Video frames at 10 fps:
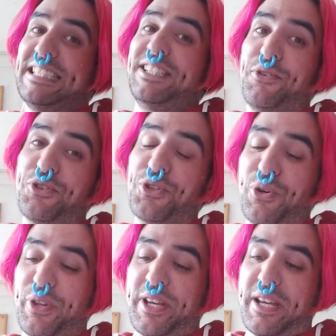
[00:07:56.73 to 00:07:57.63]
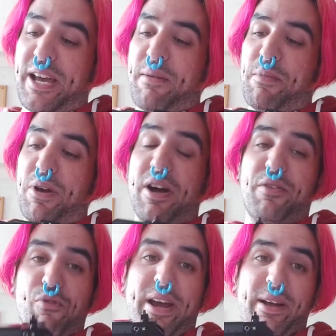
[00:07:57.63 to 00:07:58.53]
You saw the
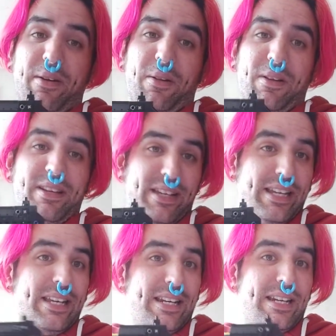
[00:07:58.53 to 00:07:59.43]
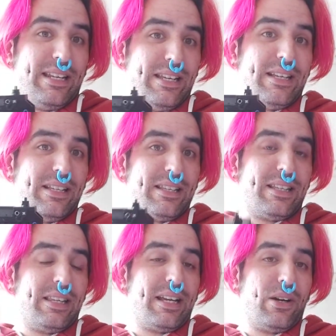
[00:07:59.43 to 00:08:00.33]
M9 rail in
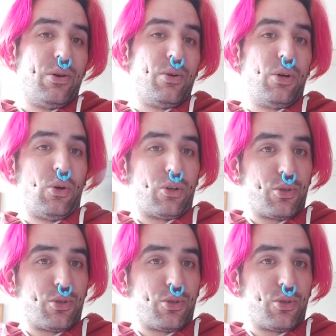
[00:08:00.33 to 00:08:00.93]
the Lego Glock